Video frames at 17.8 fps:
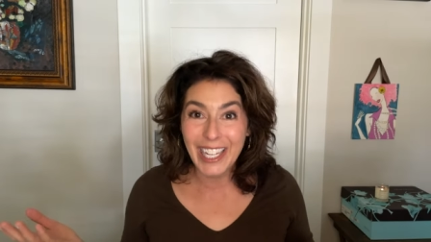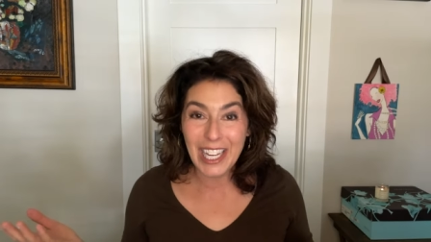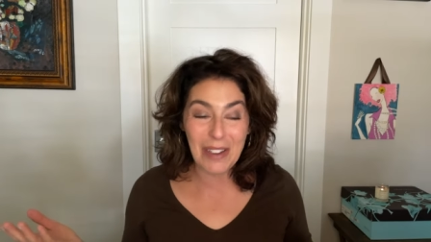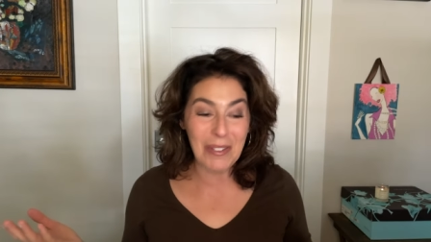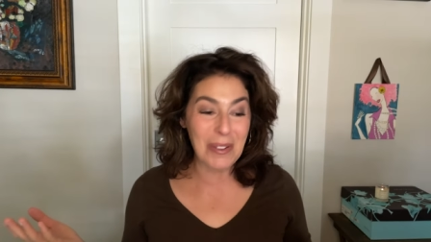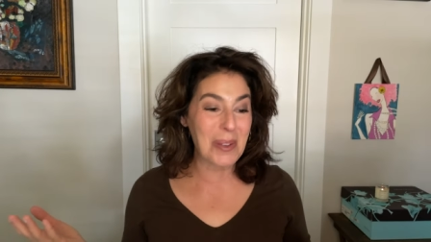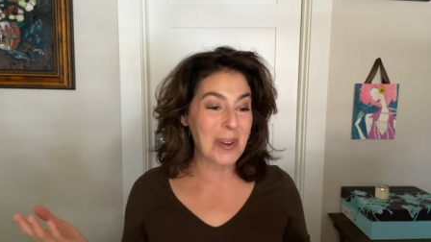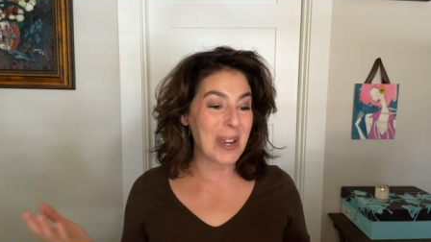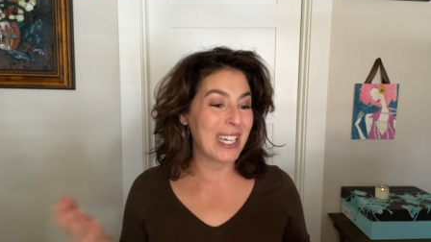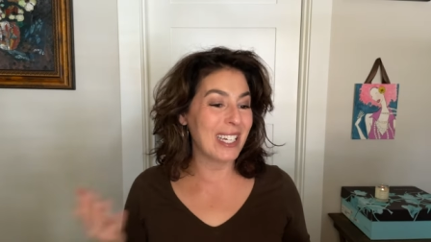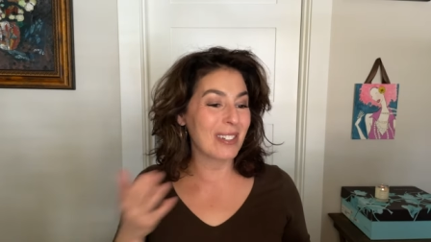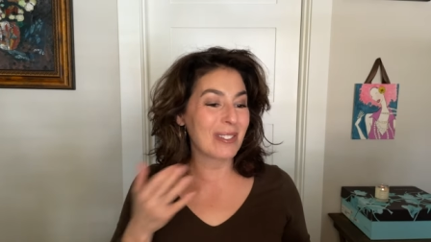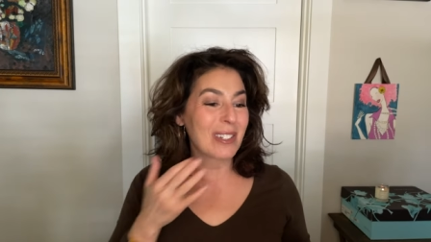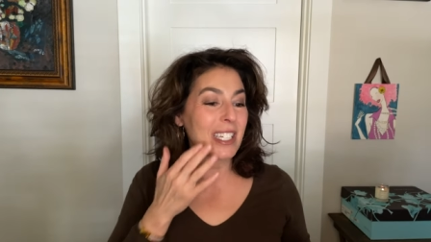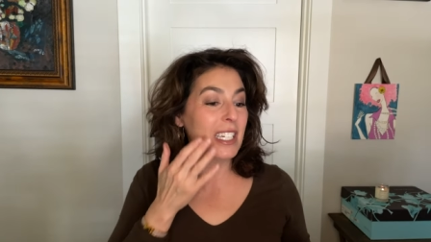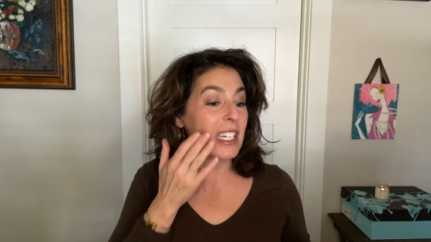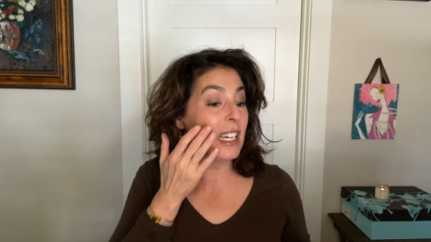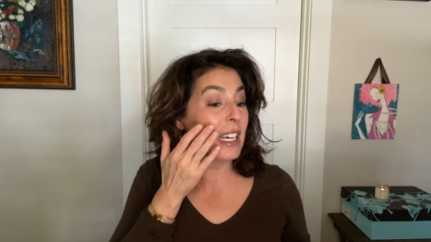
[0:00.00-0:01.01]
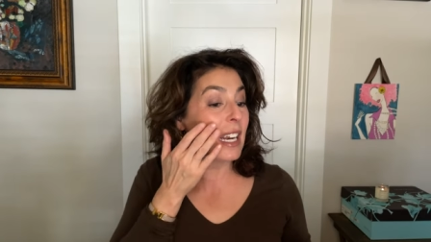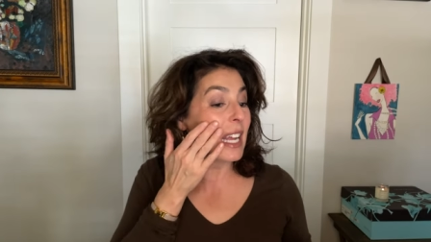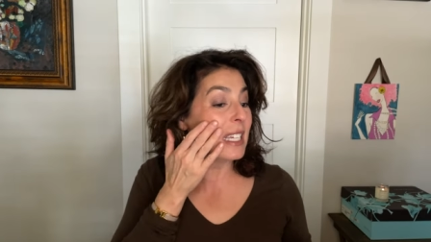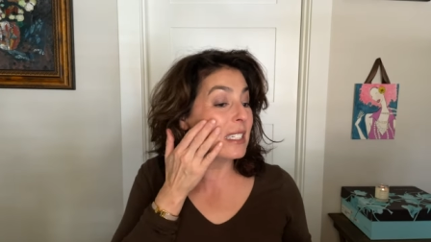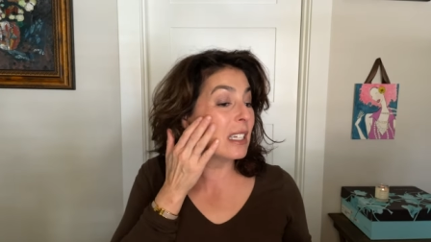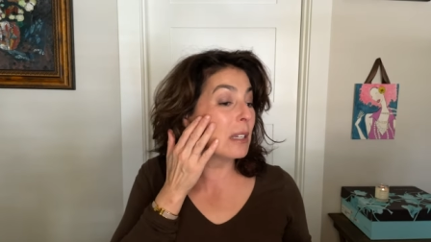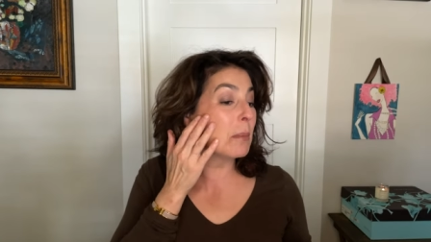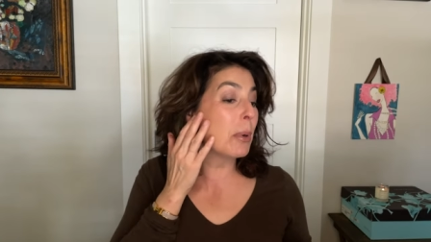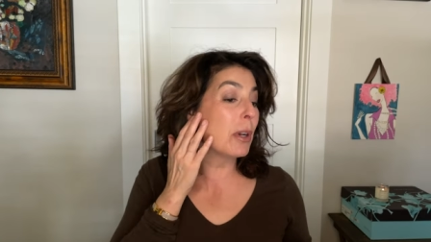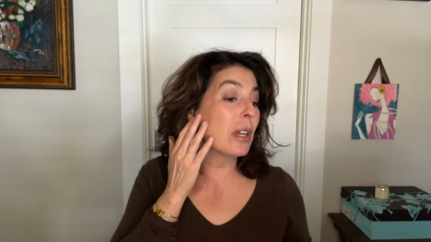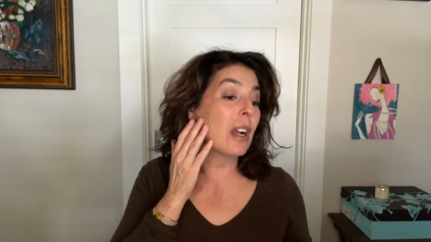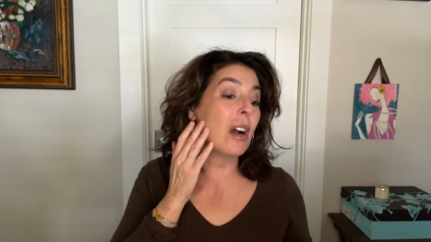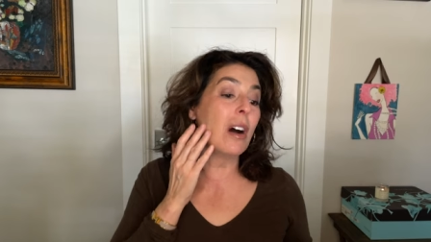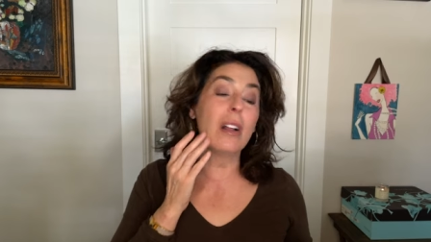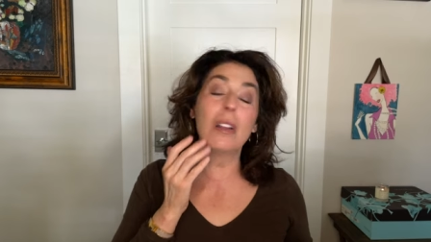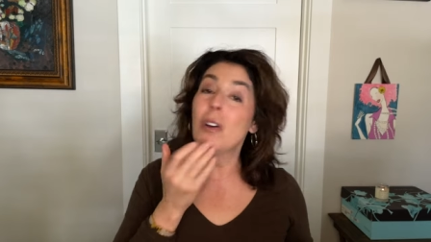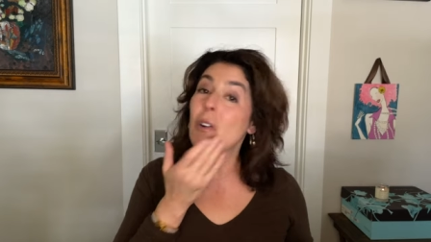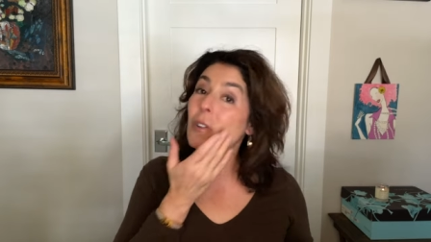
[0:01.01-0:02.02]
even though I didn't really need it, I did put it
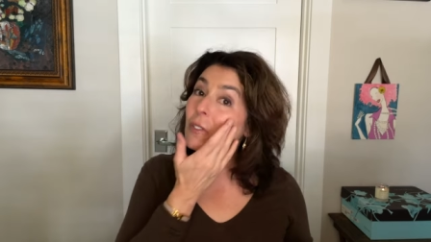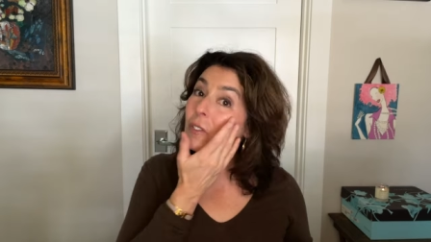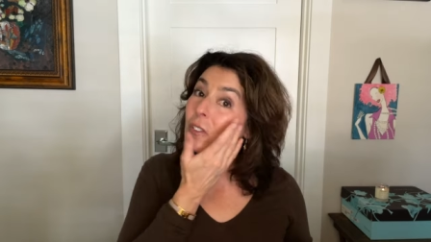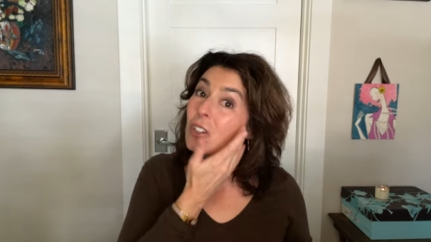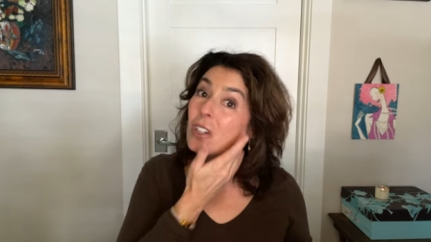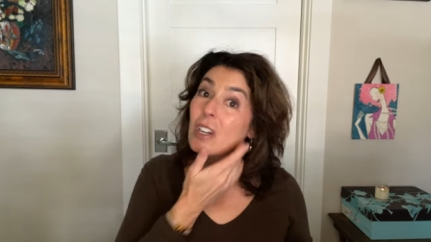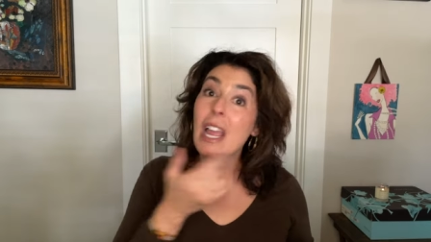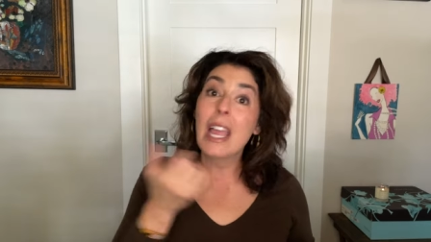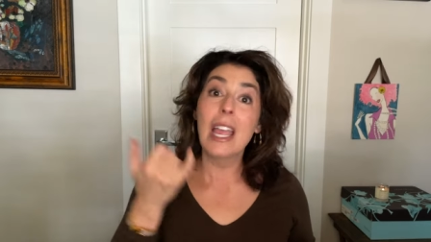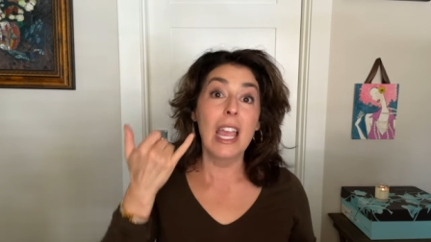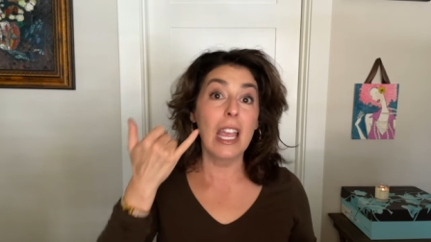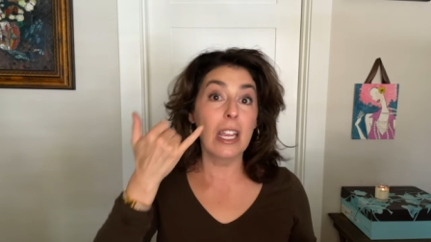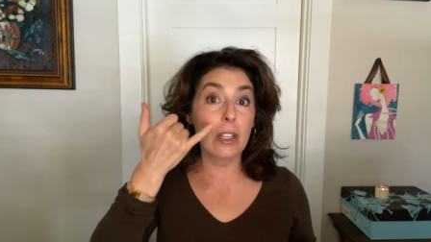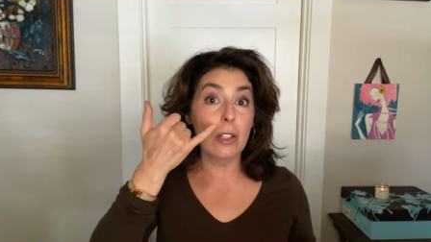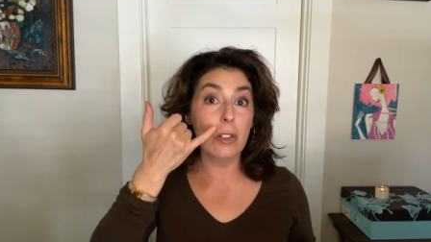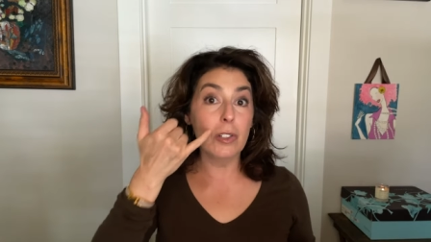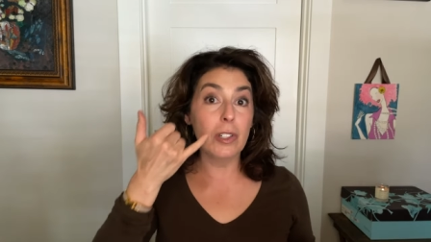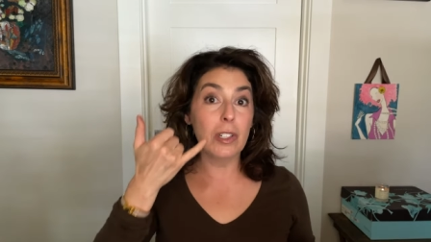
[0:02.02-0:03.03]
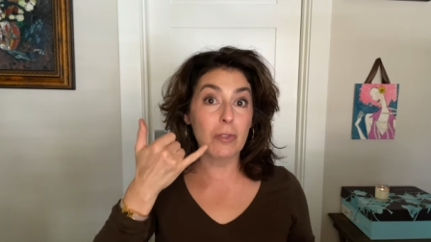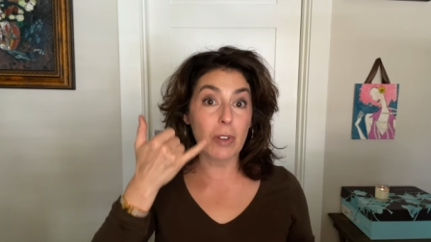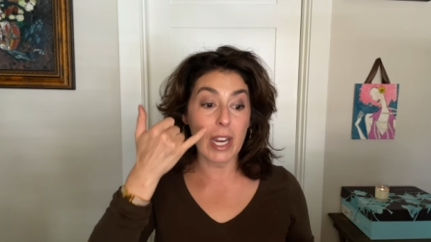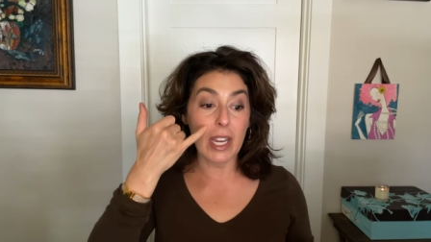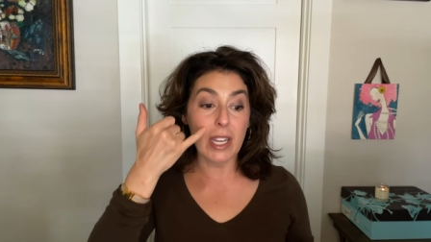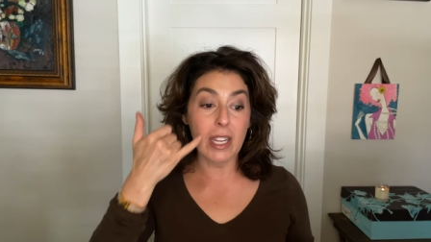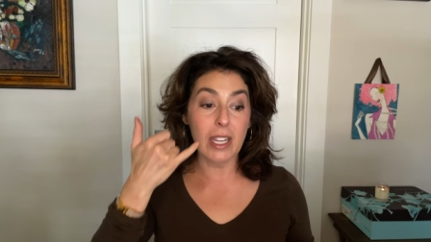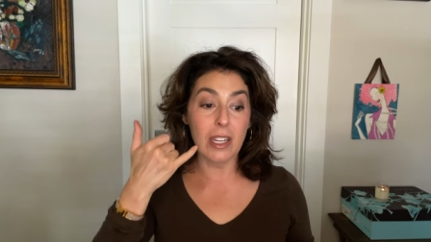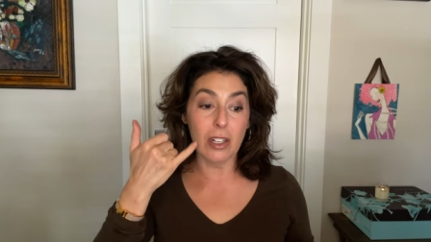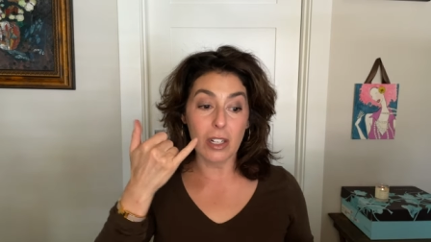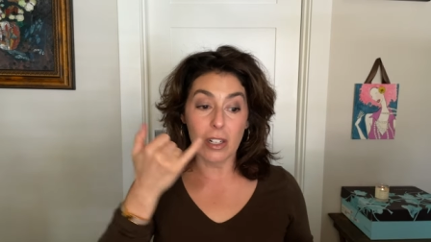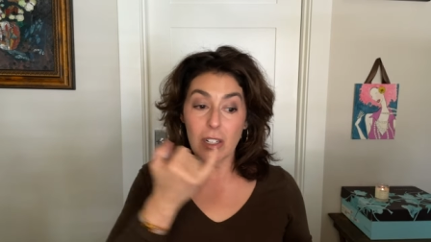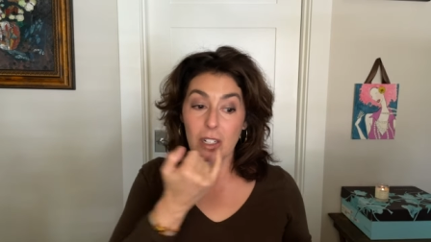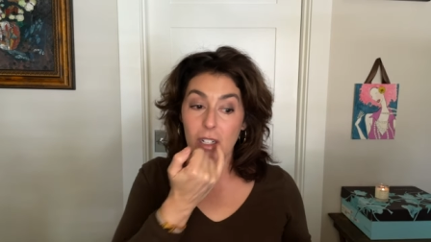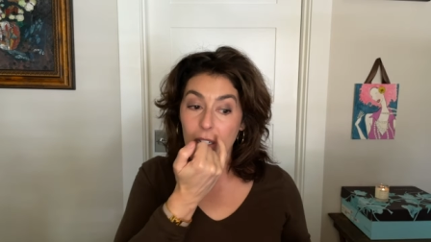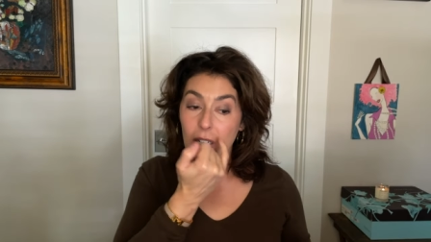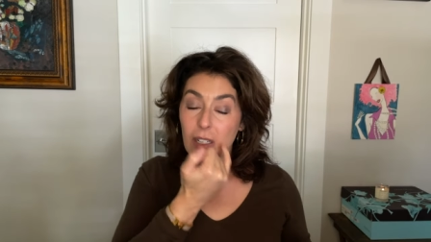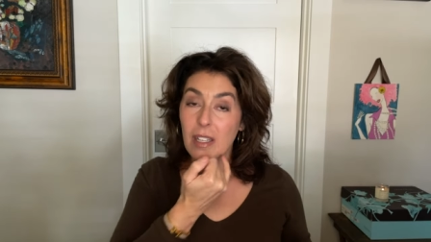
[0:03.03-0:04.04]
all over, including right here.